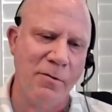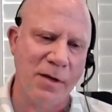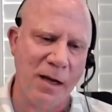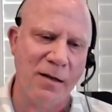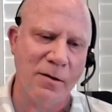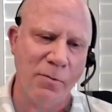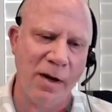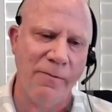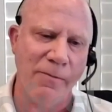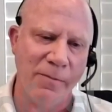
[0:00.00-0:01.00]
takes
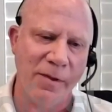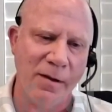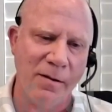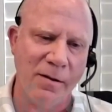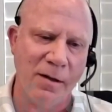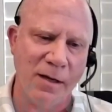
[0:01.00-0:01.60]
away from things. It